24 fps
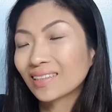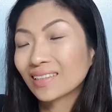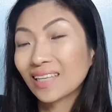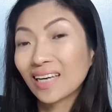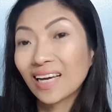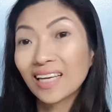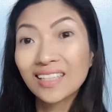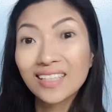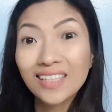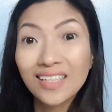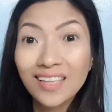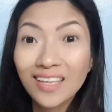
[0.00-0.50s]

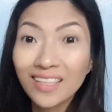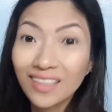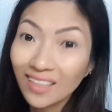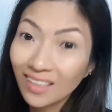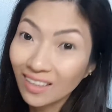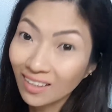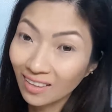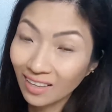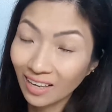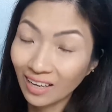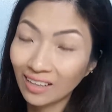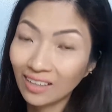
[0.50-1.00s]
It's a little
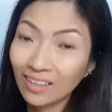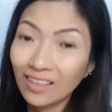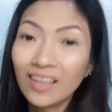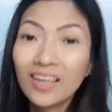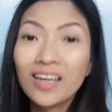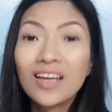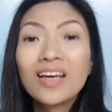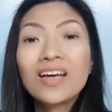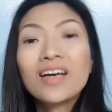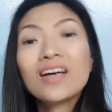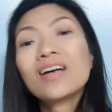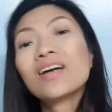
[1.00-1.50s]
thick.
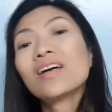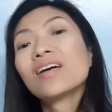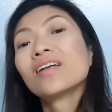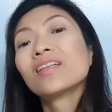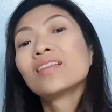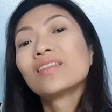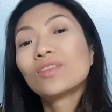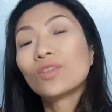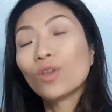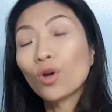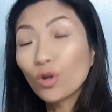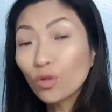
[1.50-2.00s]

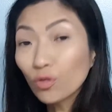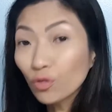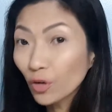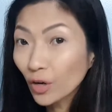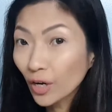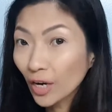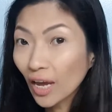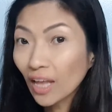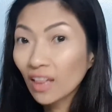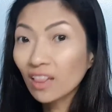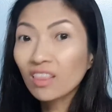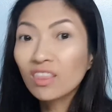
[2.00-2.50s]
Don't
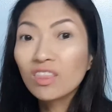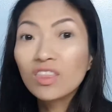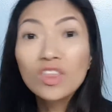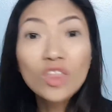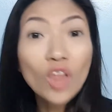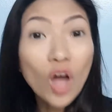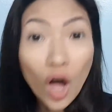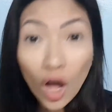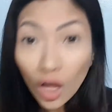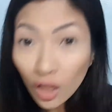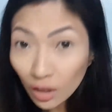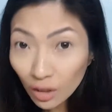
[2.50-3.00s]
forget
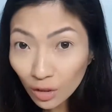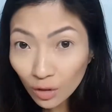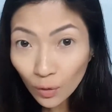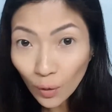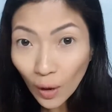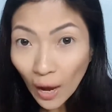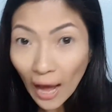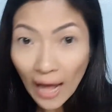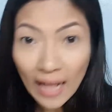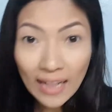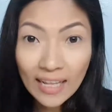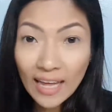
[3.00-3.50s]
not to
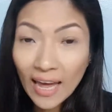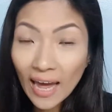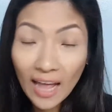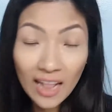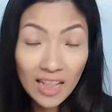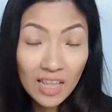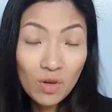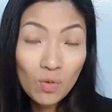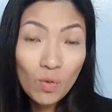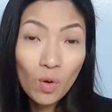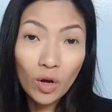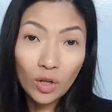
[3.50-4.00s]
add
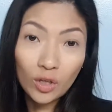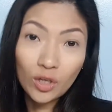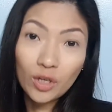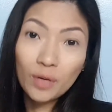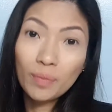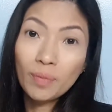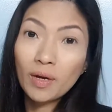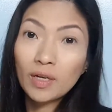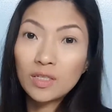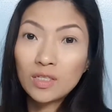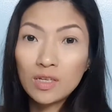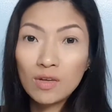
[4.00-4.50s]
any water,
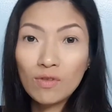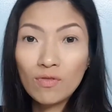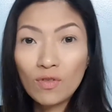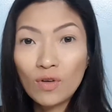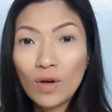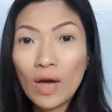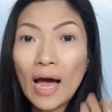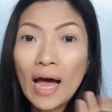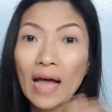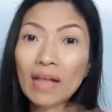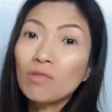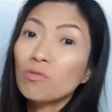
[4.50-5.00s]
because if you
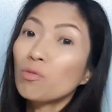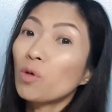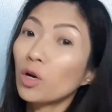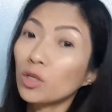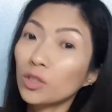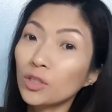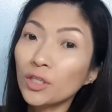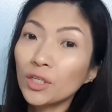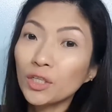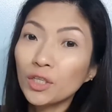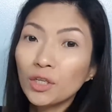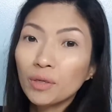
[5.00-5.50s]
add
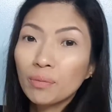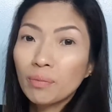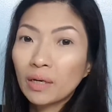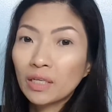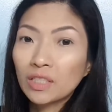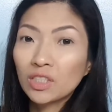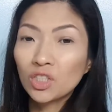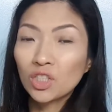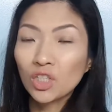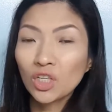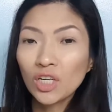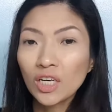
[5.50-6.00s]
water in your
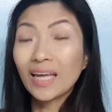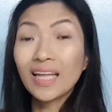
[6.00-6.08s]
mixture,